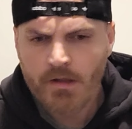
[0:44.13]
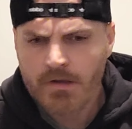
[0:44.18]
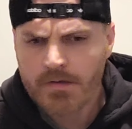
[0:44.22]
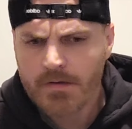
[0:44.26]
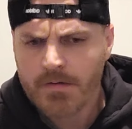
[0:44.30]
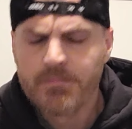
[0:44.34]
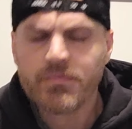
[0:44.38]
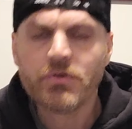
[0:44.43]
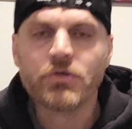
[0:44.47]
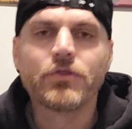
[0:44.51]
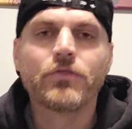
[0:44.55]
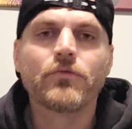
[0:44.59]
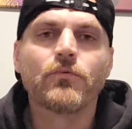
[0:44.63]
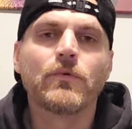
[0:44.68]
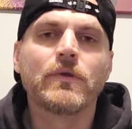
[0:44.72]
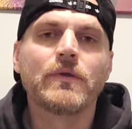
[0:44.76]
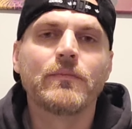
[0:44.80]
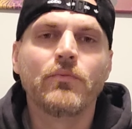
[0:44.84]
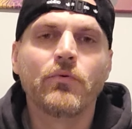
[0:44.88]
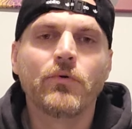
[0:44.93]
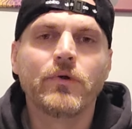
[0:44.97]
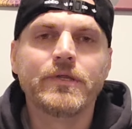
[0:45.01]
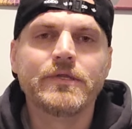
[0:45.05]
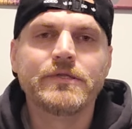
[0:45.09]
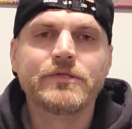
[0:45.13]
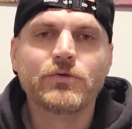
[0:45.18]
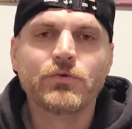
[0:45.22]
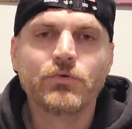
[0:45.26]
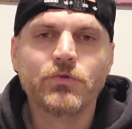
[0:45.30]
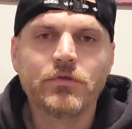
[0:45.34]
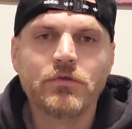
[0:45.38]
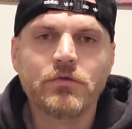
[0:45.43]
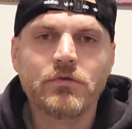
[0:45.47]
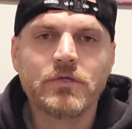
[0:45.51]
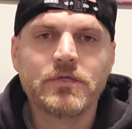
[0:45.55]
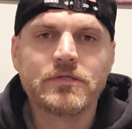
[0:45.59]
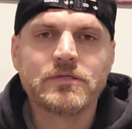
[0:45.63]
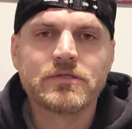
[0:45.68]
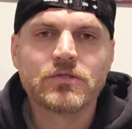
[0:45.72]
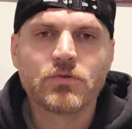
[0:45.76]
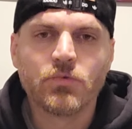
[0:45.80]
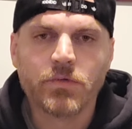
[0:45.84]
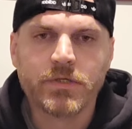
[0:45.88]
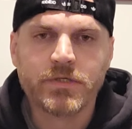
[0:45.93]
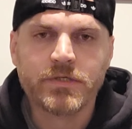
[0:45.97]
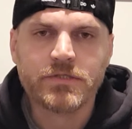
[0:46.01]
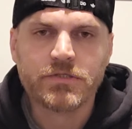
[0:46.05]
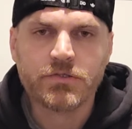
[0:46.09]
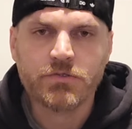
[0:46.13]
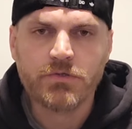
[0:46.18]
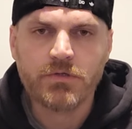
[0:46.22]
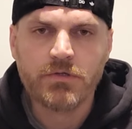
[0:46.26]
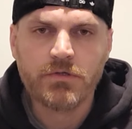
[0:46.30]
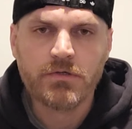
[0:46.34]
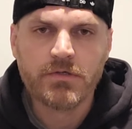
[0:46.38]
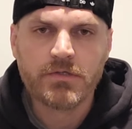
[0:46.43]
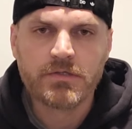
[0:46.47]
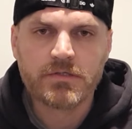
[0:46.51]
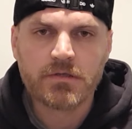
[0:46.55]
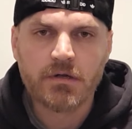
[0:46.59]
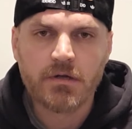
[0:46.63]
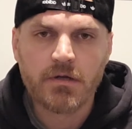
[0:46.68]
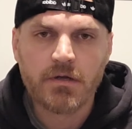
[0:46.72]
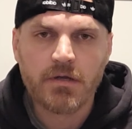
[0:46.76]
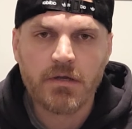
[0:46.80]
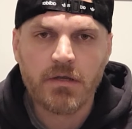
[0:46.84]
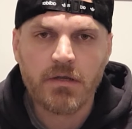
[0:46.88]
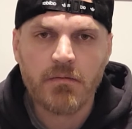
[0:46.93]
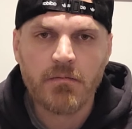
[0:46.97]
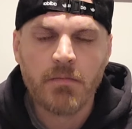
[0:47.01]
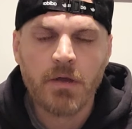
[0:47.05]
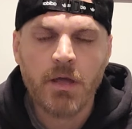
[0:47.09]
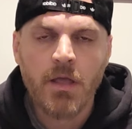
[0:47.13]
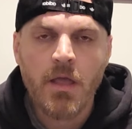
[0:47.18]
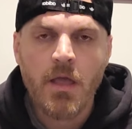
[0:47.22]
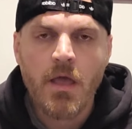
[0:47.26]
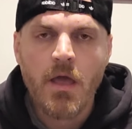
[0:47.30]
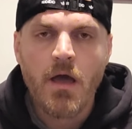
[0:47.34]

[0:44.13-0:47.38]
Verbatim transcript: I put 3.2 units to win two units on him.